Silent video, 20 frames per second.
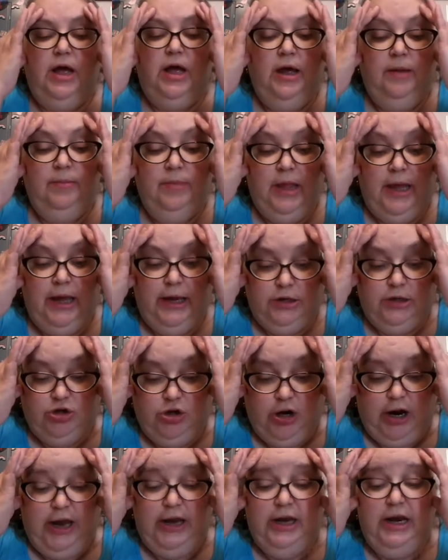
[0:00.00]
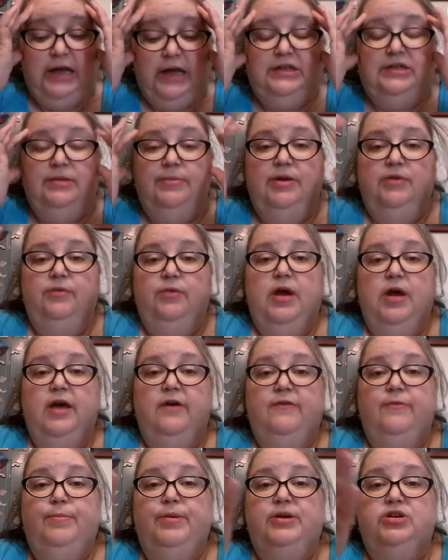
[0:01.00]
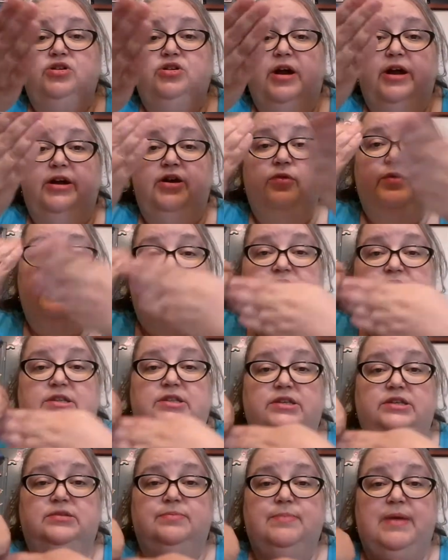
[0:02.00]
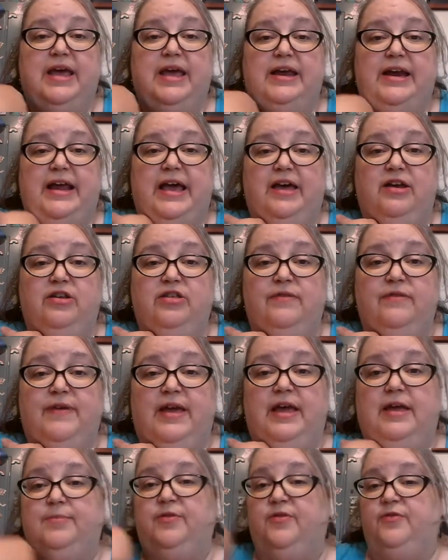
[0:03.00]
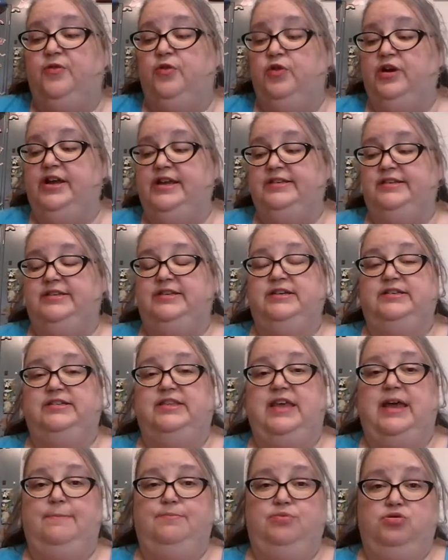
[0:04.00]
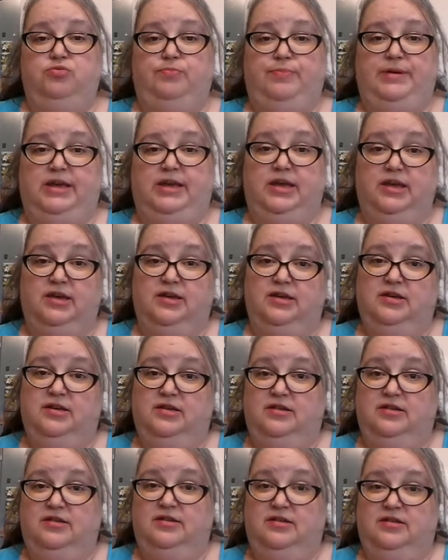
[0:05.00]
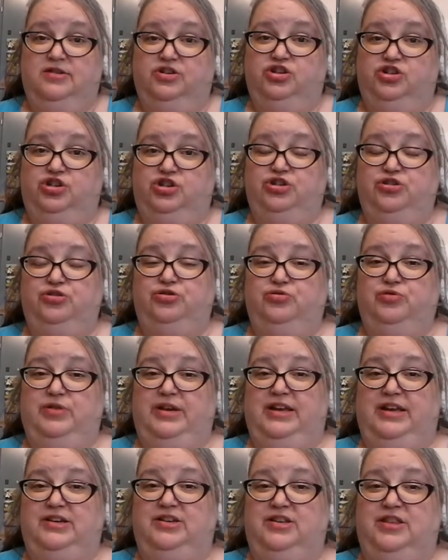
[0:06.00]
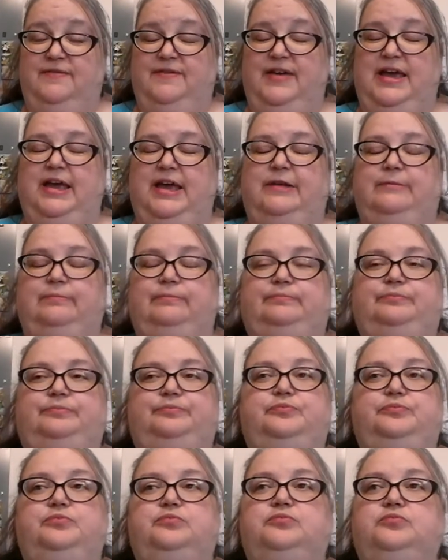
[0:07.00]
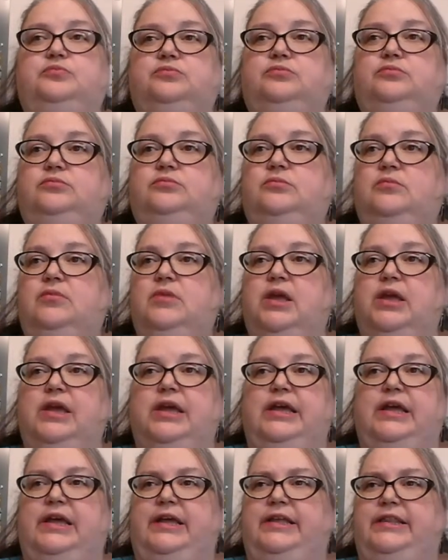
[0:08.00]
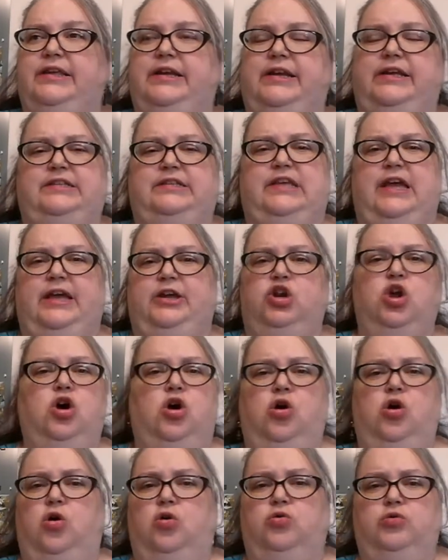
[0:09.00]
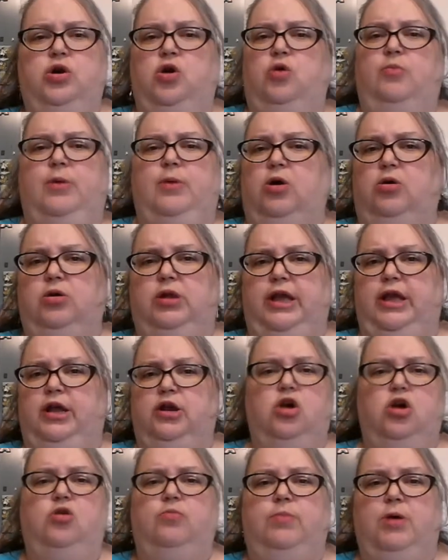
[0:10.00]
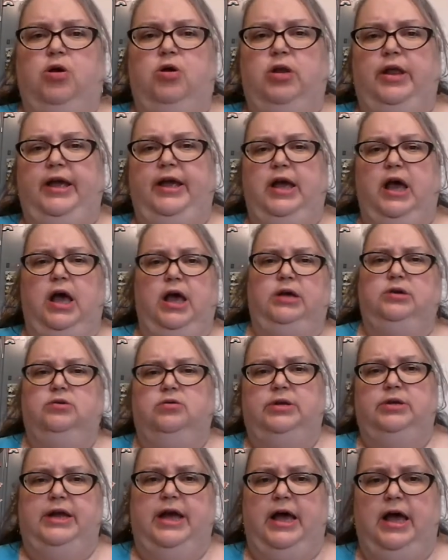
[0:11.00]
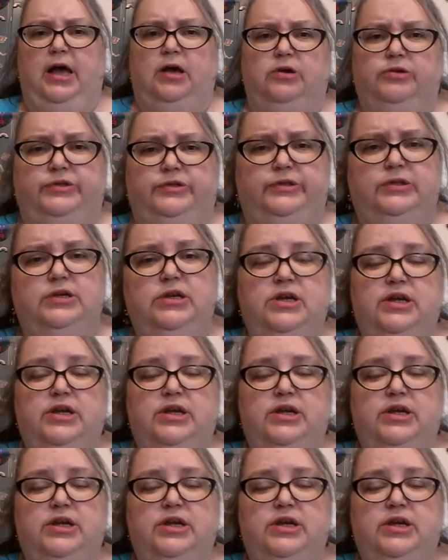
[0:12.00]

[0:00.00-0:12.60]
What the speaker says: I'm like trying not to be rough, but trying to wrestle this man out of the van before he sticks that poopy shoe into the van. And then he's like, no bowling. I go in the house.